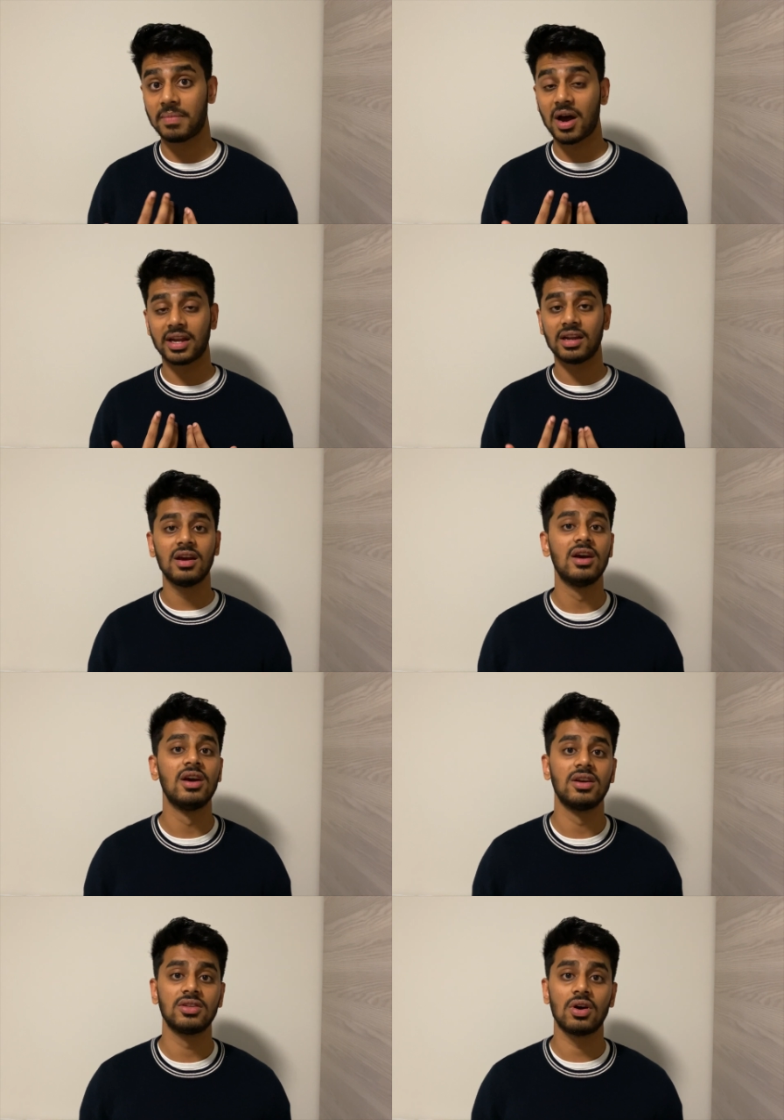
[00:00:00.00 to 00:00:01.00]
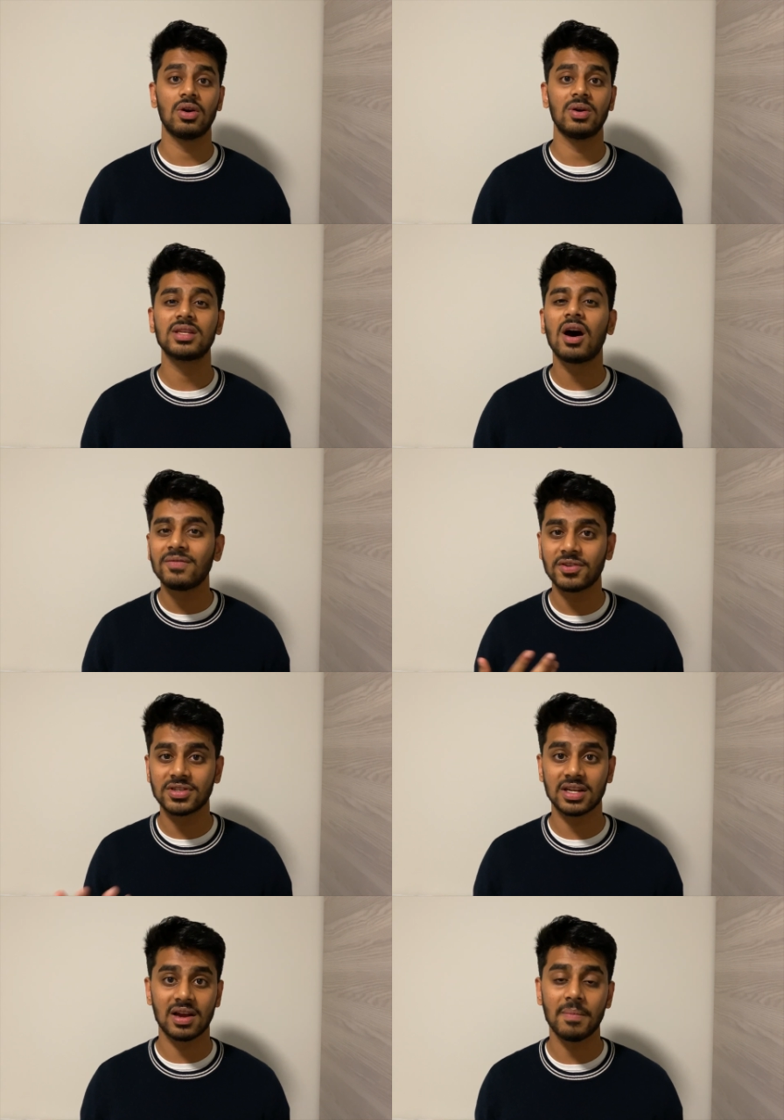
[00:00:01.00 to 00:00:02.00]
mine. So it's hard for us
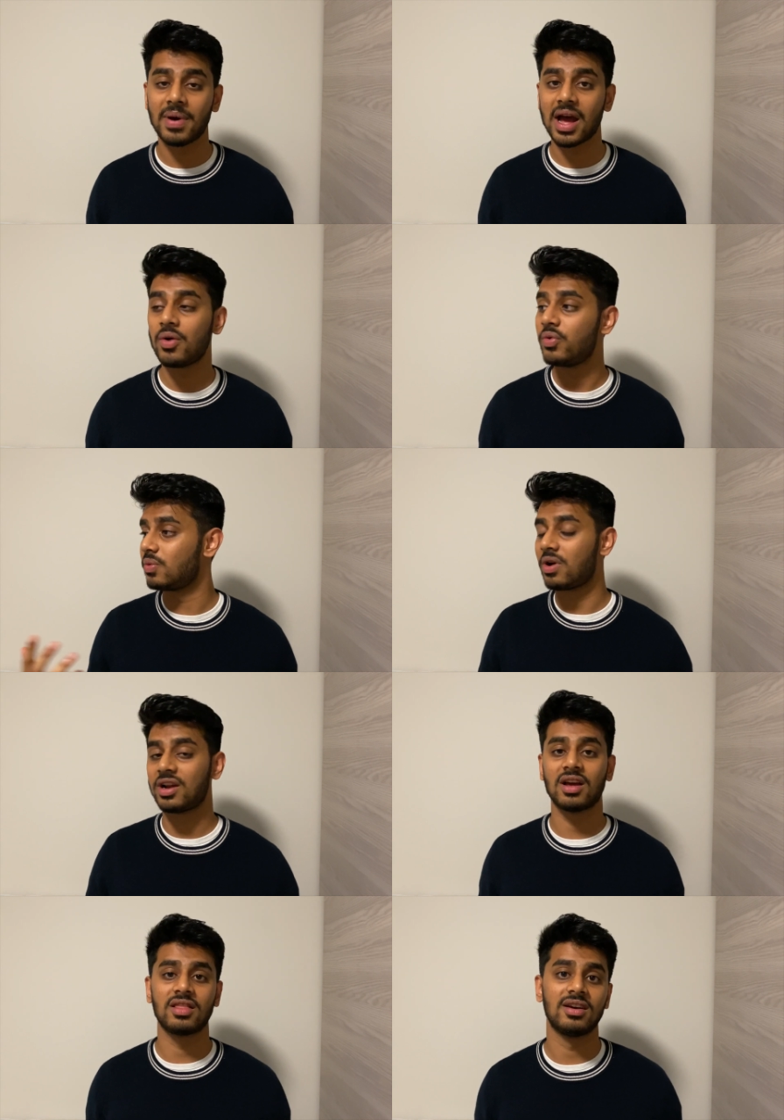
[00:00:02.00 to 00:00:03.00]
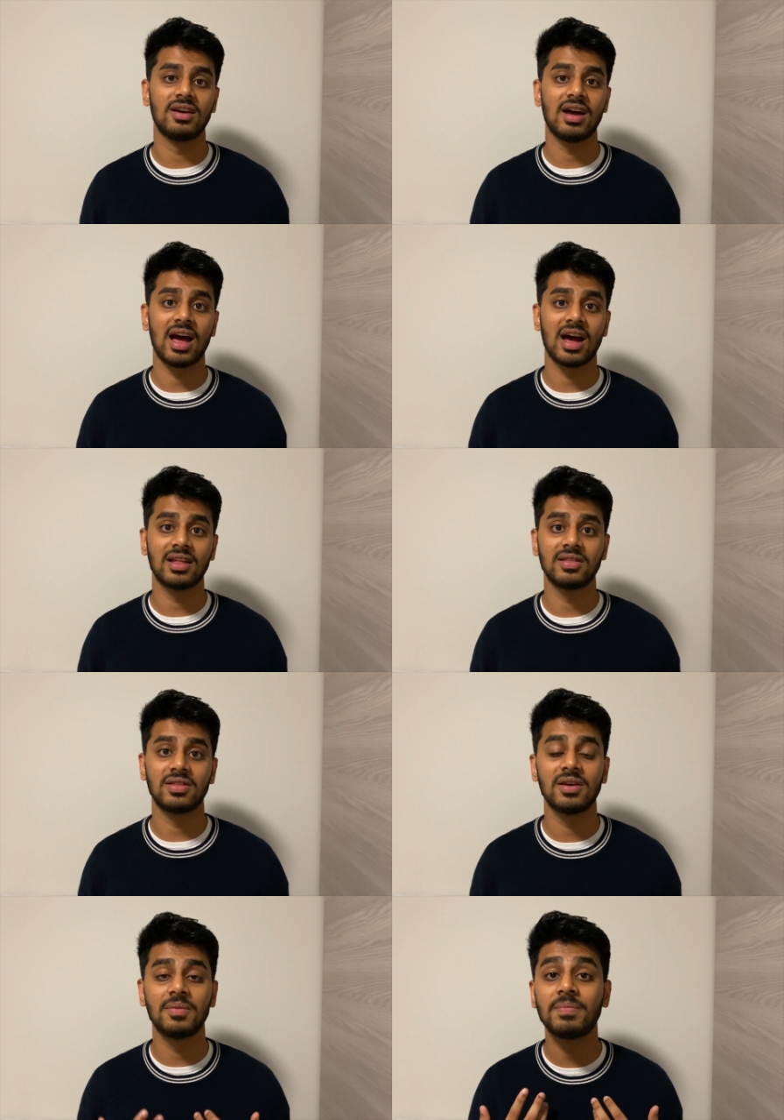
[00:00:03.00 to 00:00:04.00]
to compare with one another, and
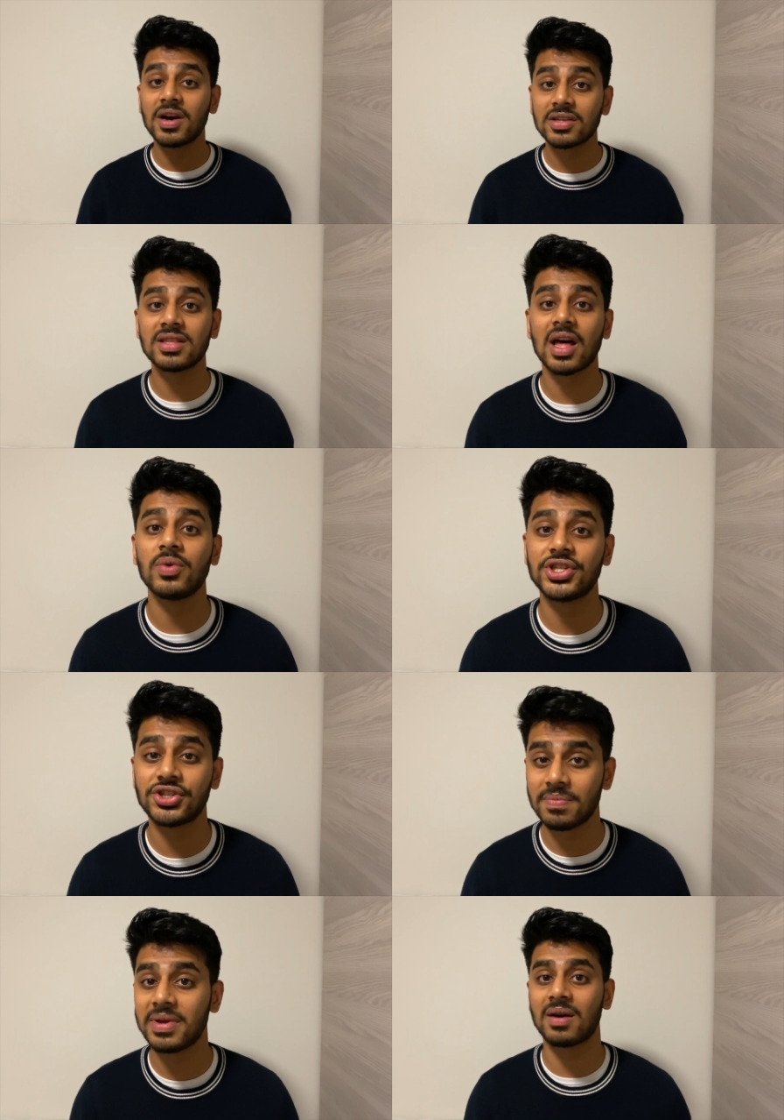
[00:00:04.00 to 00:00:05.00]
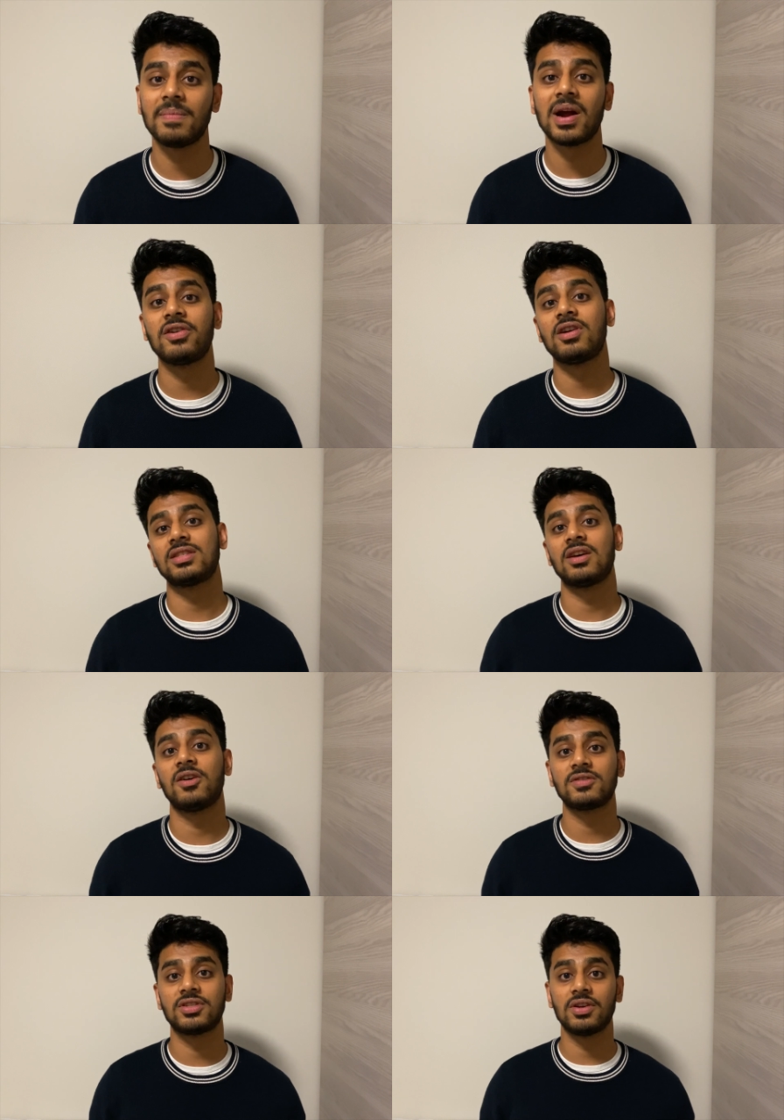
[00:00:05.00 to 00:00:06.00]
the person that we should be comparing
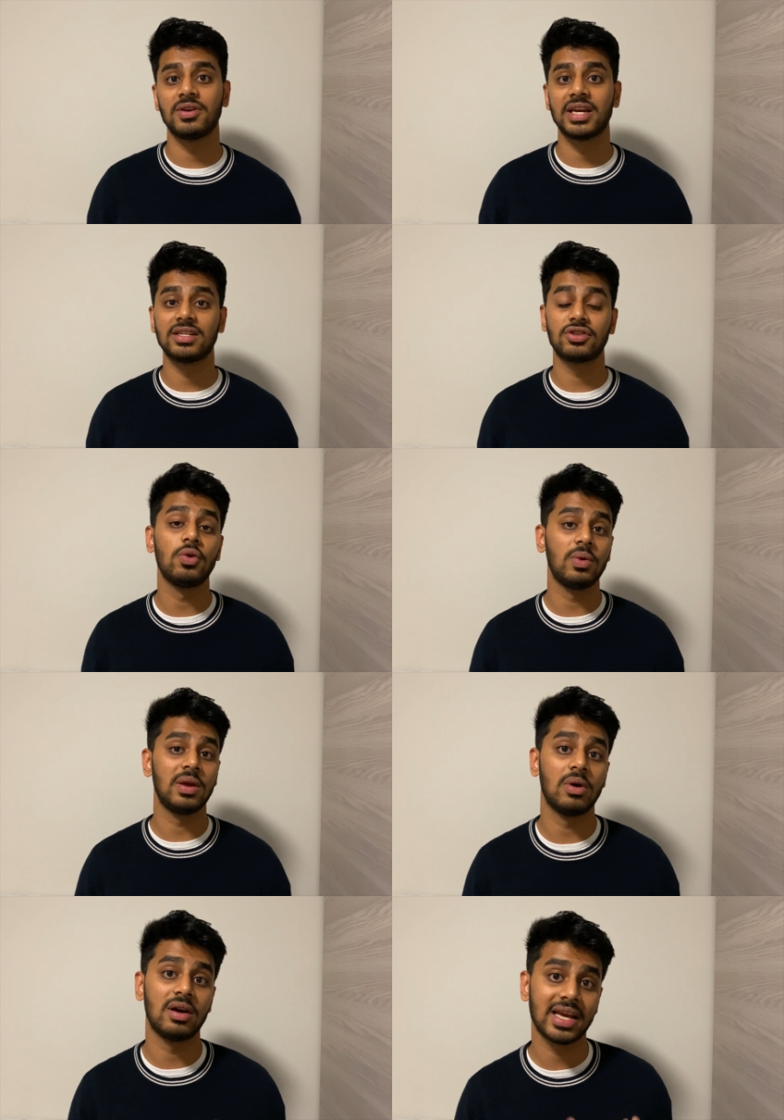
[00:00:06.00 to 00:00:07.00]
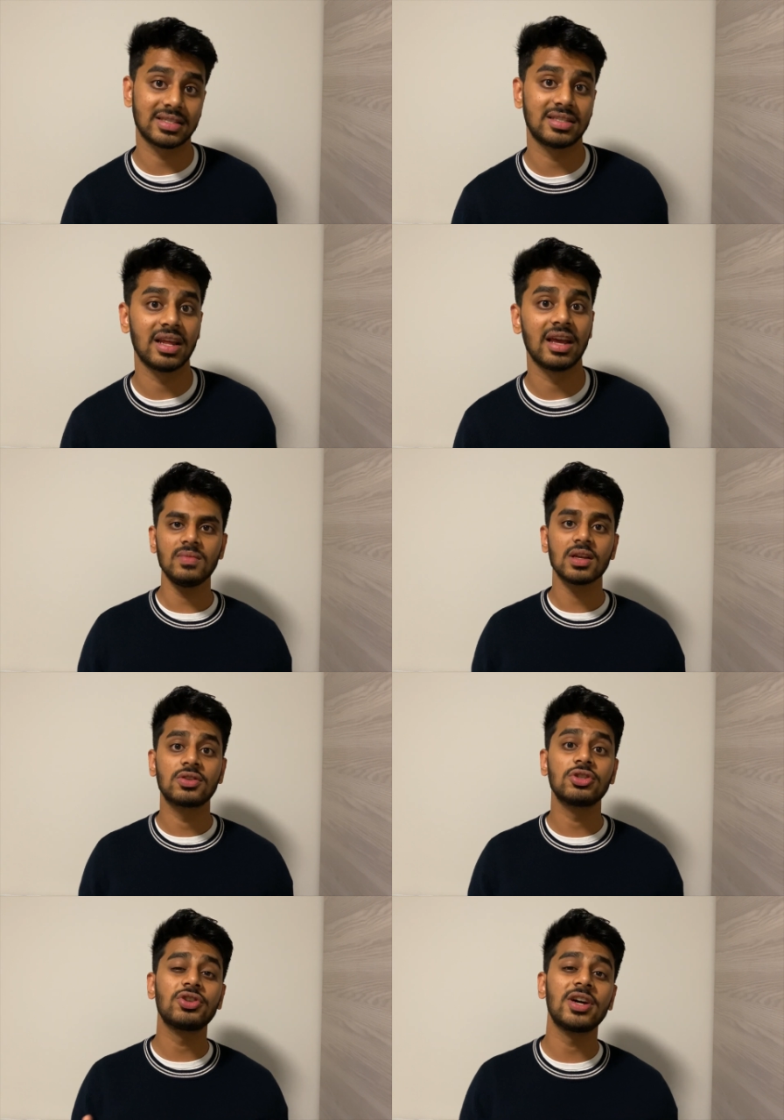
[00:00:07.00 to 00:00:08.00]
ourselves to is who we were yesterday. So
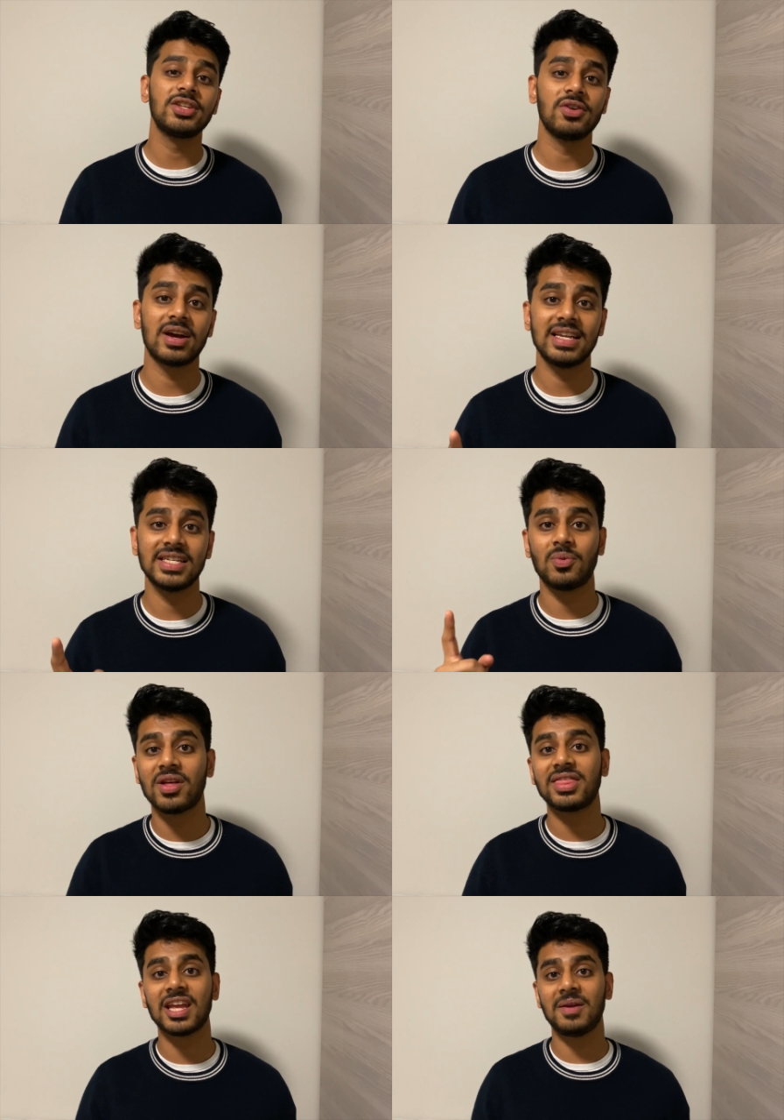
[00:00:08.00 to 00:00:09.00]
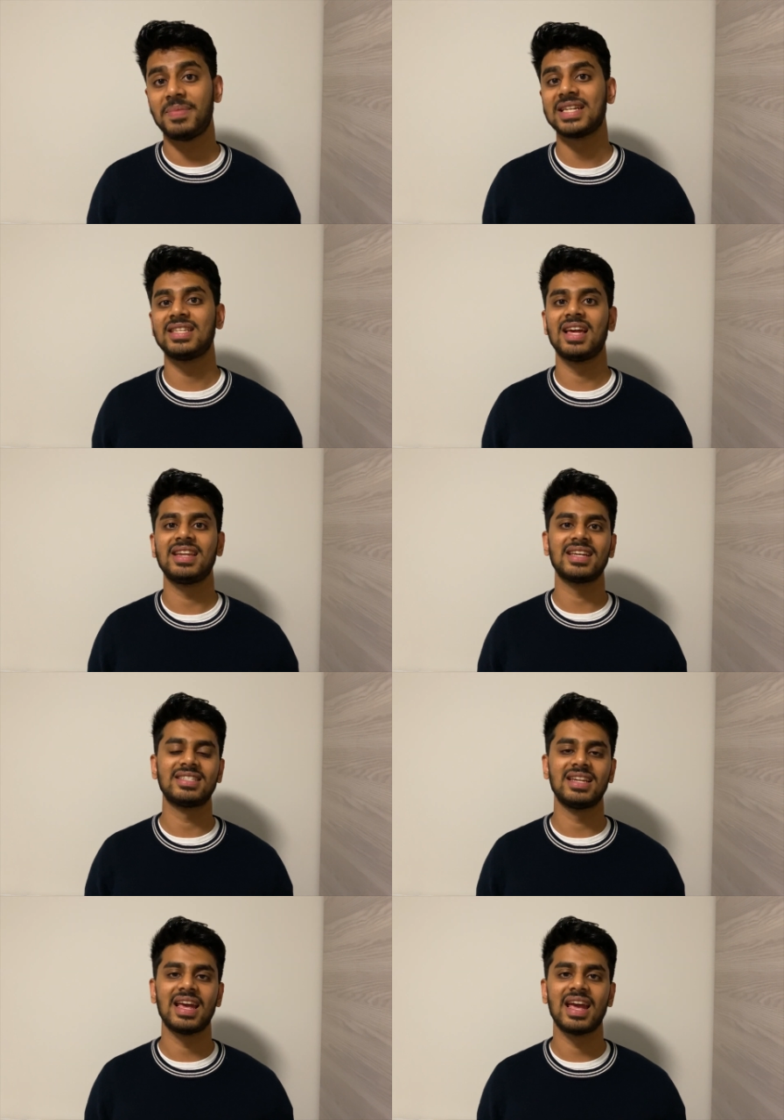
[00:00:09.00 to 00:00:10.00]
try to do at least one thing better than
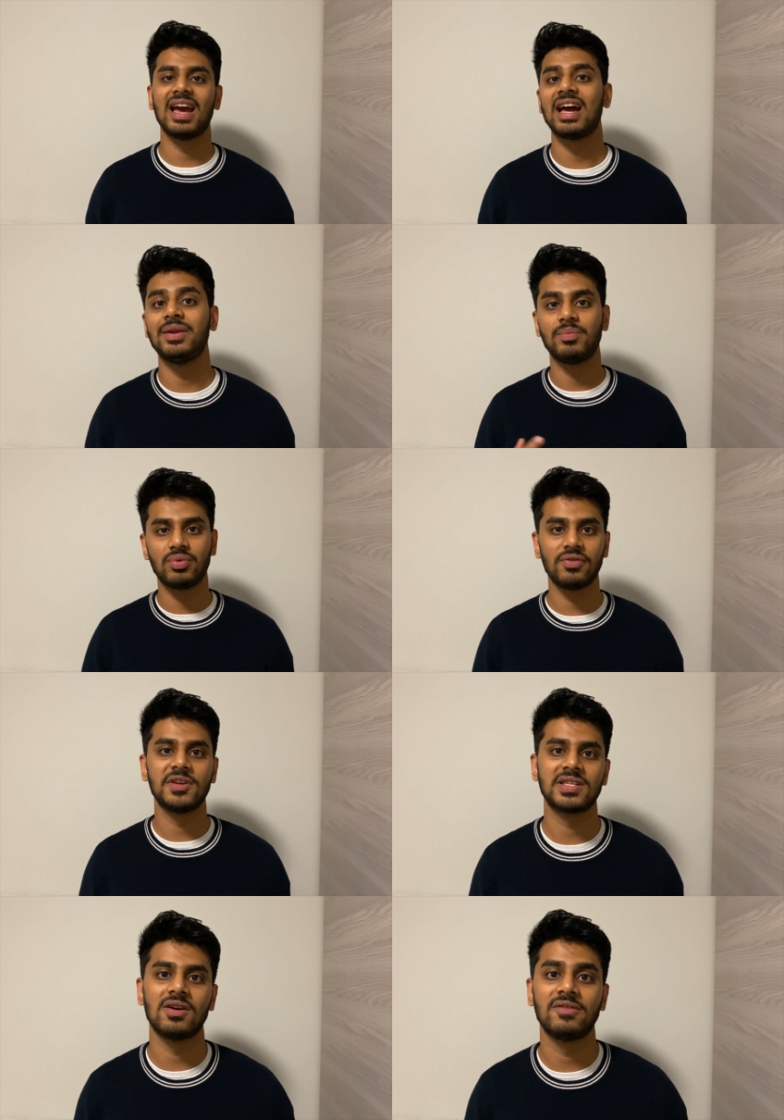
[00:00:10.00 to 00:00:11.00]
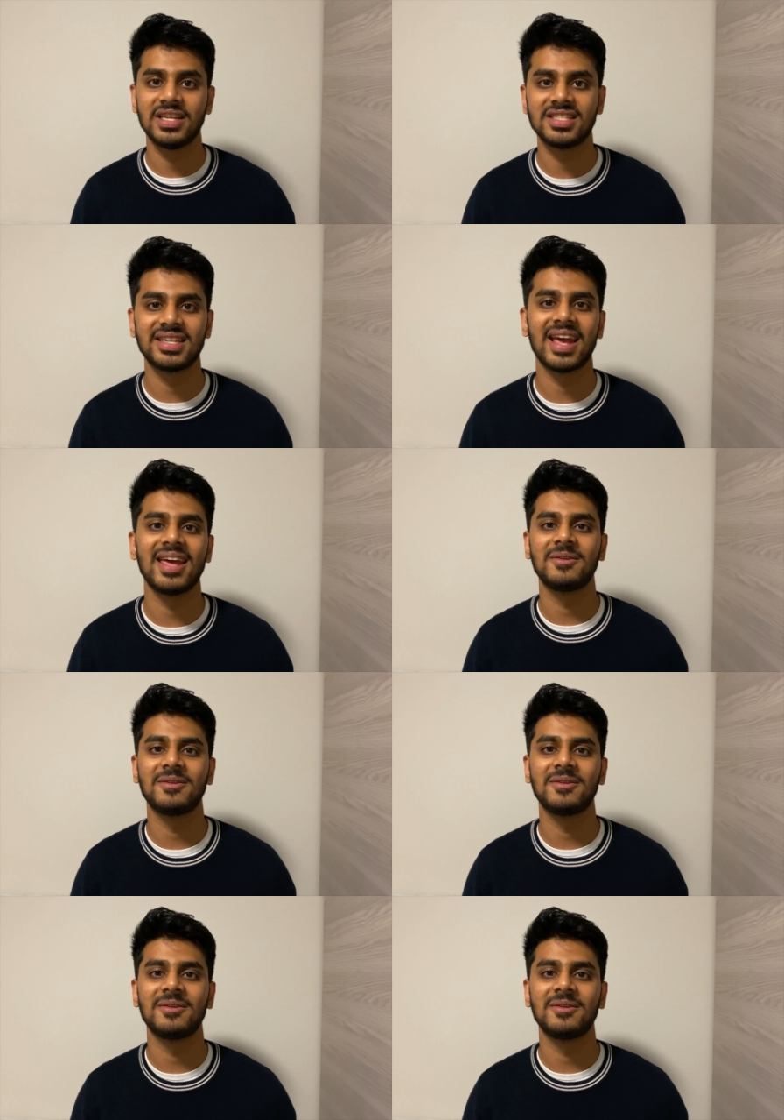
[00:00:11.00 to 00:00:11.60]
yesterday and improve yourself each day.